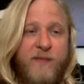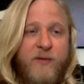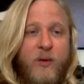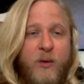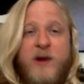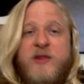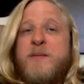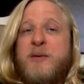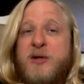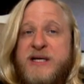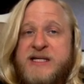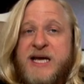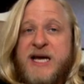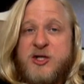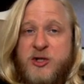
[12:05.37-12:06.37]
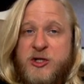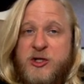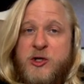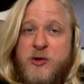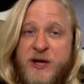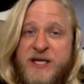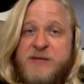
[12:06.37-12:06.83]
for what the police actually
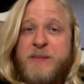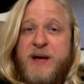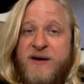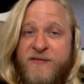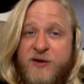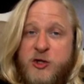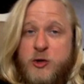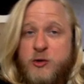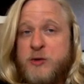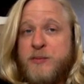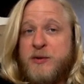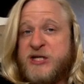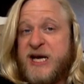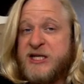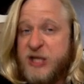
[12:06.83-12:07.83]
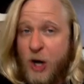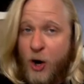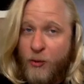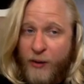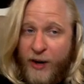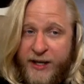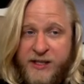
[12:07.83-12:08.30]
do that is beneficial to protecting our
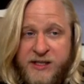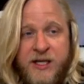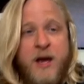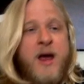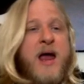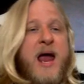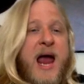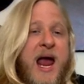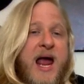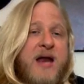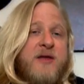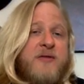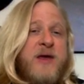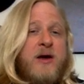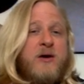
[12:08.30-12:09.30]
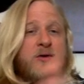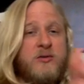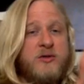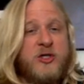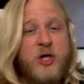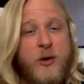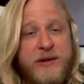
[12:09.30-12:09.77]
rights, and they are
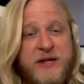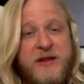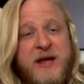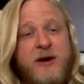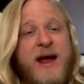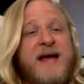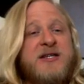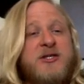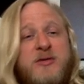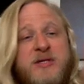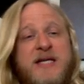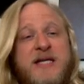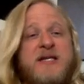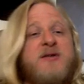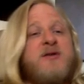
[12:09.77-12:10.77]
showing that they are exercising their